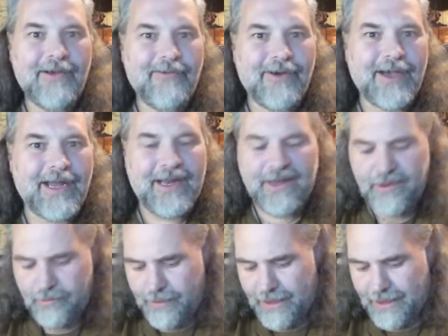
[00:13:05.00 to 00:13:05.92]
We got
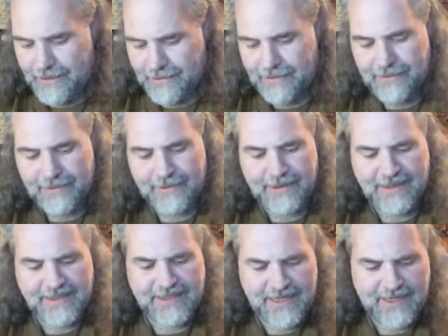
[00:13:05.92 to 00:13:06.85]
another box
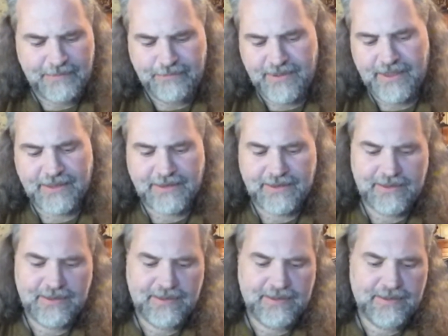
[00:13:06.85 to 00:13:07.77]
inside of the box.
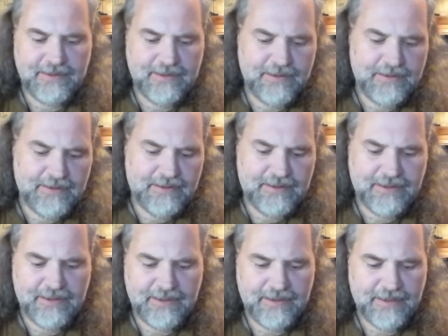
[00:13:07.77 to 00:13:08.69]

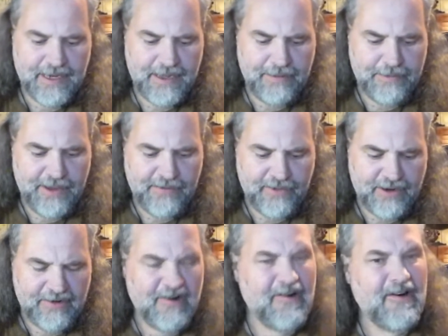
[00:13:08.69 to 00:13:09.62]
And I'm having
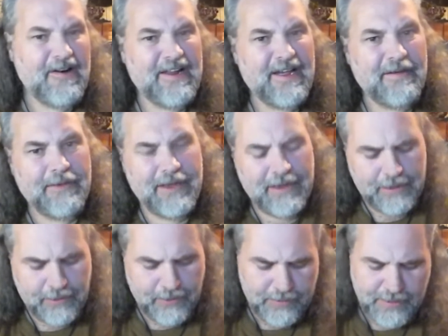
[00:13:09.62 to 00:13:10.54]
a hard time getting
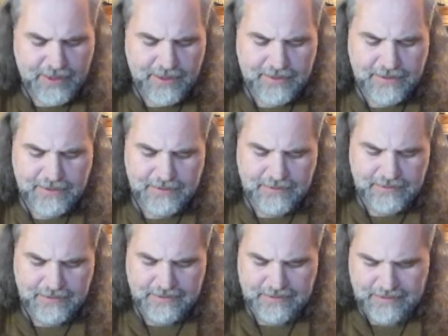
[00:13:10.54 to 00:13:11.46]
to it because,
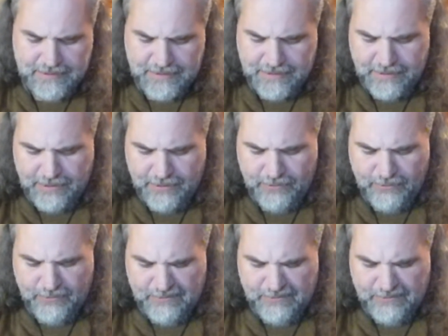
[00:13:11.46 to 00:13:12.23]
you know,